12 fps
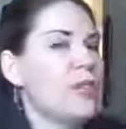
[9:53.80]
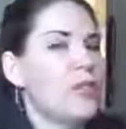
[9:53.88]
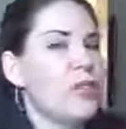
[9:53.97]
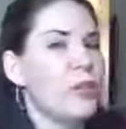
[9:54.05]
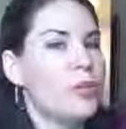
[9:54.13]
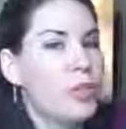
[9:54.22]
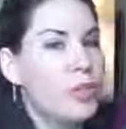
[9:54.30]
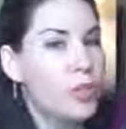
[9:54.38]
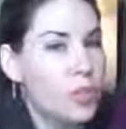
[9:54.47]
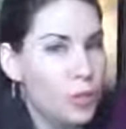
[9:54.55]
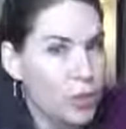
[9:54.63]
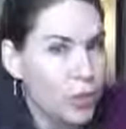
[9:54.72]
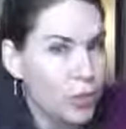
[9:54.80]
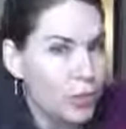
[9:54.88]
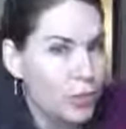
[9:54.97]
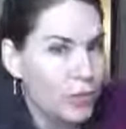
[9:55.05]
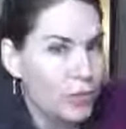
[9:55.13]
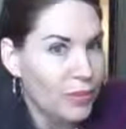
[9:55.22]
So this
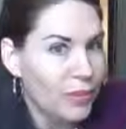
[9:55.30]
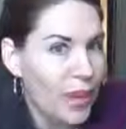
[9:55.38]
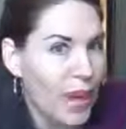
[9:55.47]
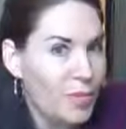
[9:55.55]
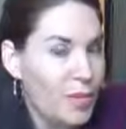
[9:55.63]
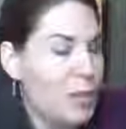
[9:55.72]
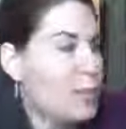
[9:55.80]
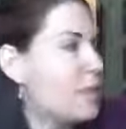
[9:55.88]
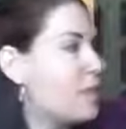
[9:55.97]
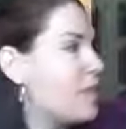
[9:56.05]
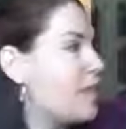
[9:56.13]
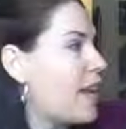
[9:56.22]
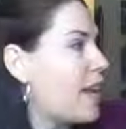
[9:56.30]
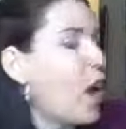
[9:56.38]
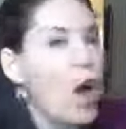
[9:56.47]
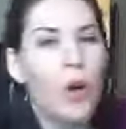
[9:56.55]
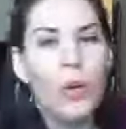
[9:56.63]
tutu got people to say,